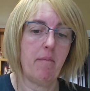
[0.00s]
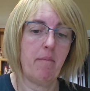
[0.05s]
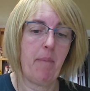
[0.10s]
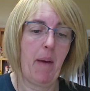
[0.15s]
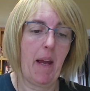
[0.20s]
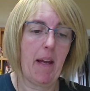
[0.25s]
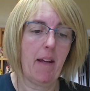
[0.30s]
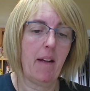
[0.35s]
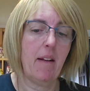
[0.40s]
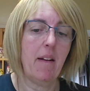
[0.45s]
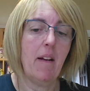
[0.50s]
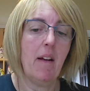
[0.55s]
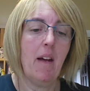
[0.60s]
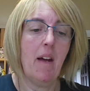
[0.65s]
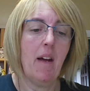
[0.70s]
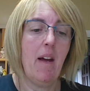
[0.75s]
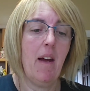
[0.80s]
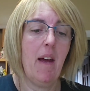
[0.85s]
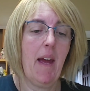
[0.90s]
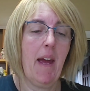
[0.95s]
packet,
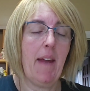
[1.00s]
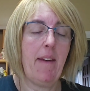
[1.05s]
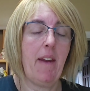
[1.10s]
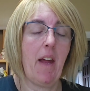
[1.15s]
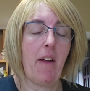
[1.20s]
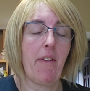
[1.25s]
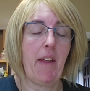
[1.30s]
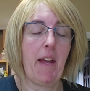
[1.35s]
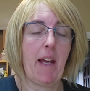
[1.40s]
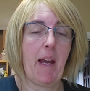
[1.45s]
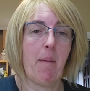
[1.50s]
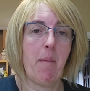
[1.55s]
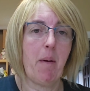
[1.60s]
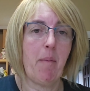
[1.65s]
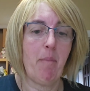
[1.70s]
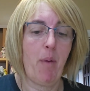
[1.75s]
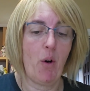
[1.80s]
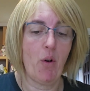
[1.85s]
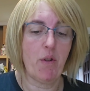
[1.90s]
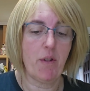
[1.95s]
and now they come
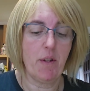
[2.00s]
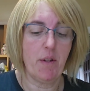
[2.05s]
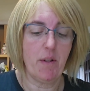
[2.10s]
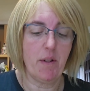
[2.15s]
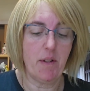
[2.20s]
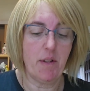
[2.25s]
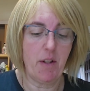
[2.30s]
in boxes.